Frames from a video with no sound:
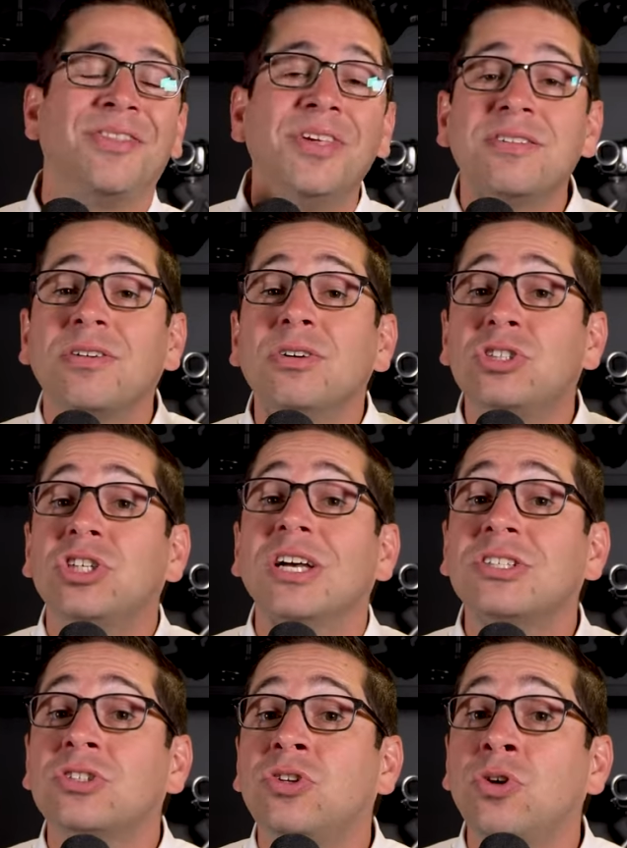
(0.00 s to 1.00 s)
These are
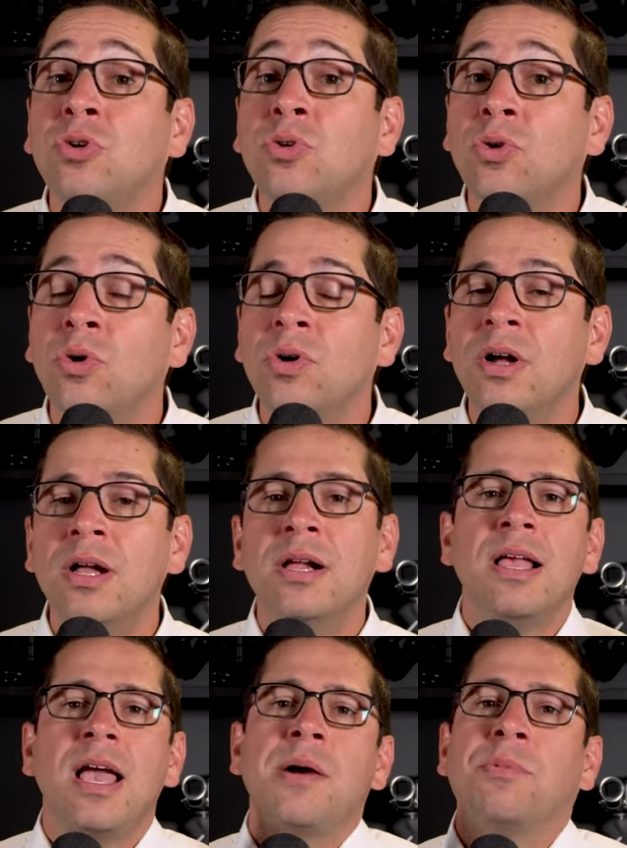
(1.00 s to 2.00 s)
just two,
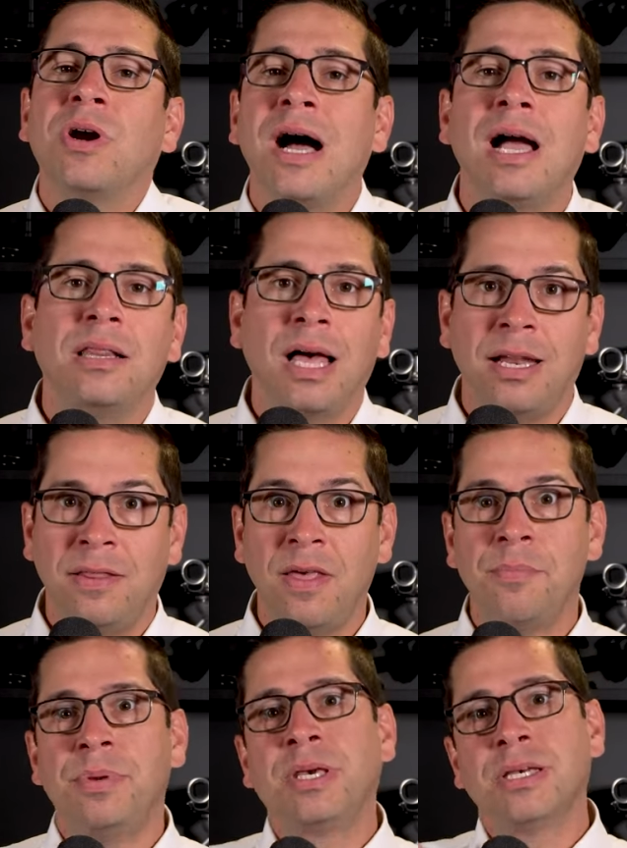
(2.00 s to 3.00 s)
and we're highlighting
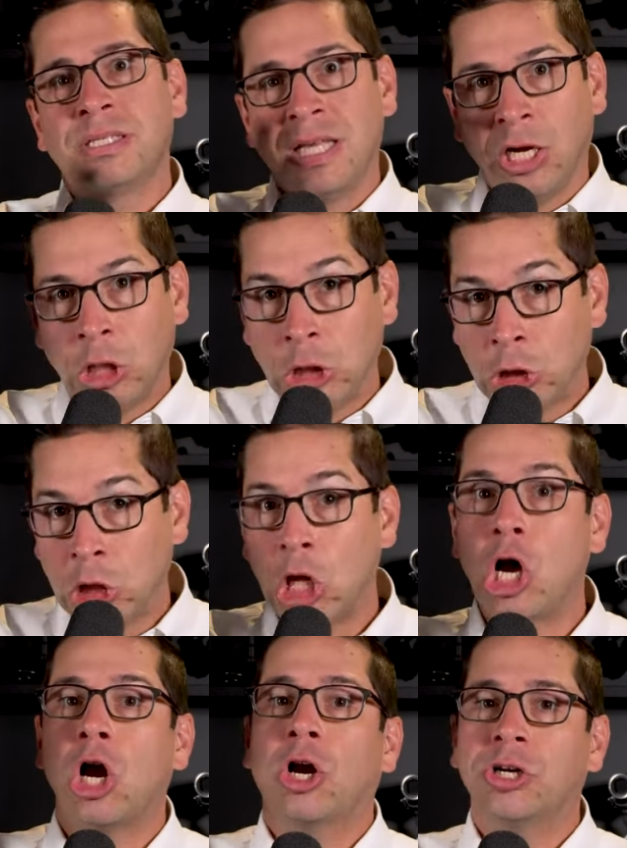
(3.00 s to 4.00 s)
them because they are
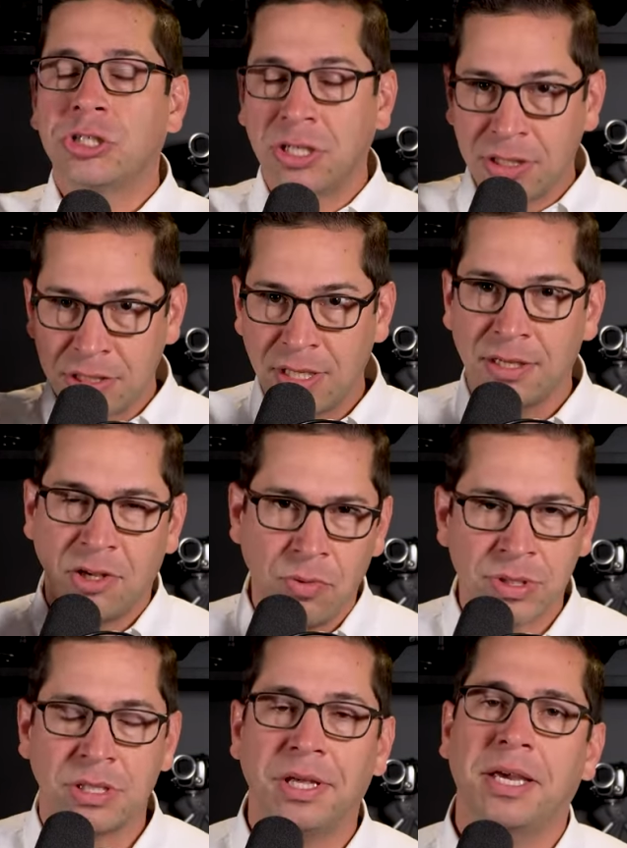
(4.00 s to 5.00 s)
large,
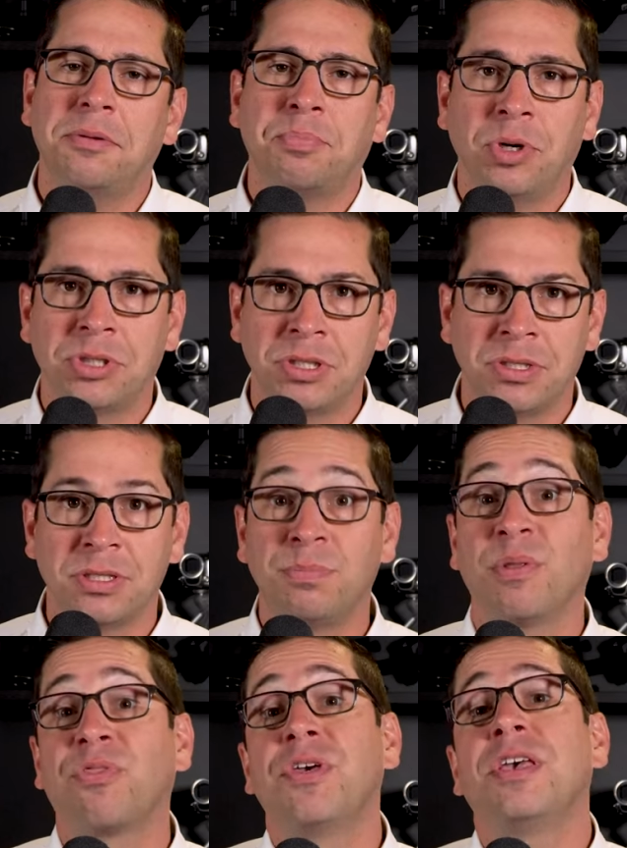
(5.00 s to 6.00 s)
contiguous land purchases.
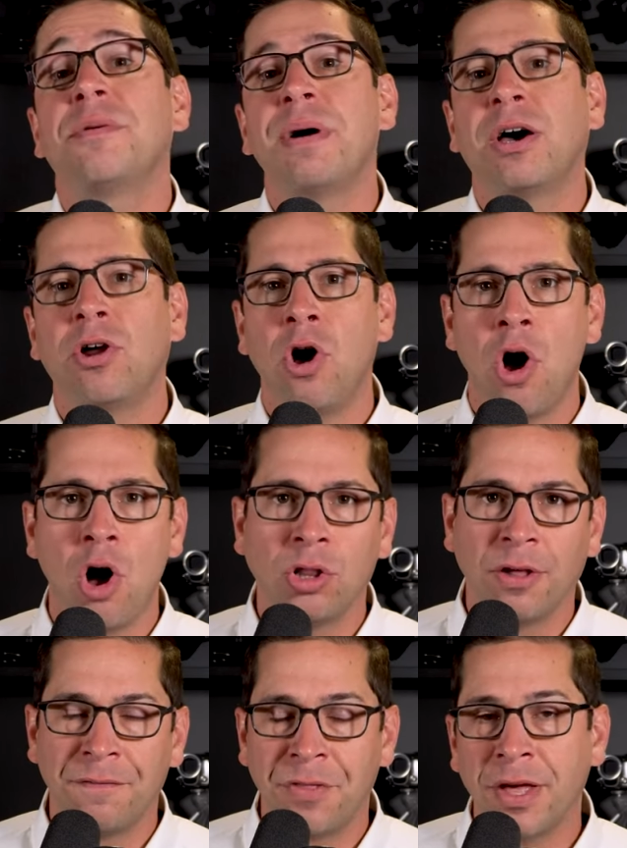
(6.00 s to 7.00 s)
But think about
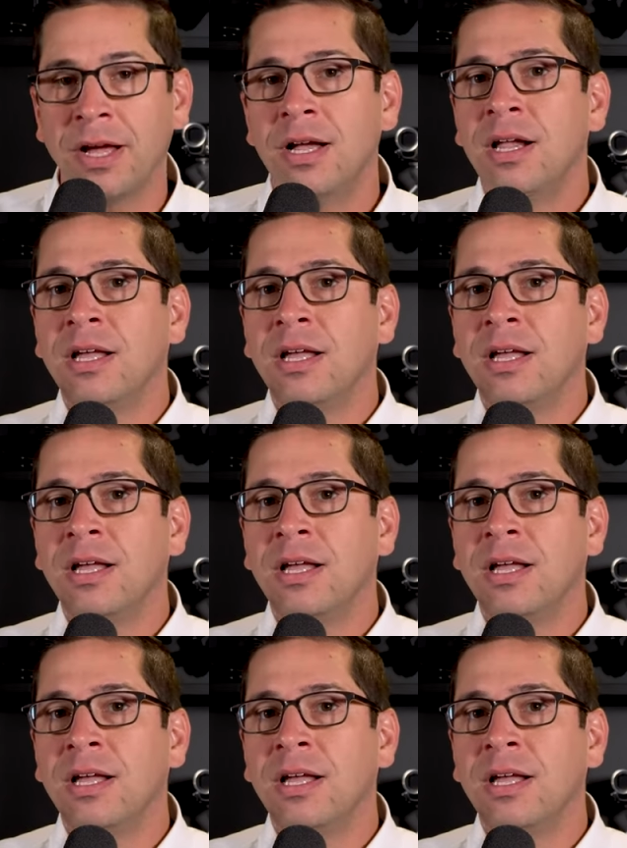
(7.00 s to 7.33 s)
all of the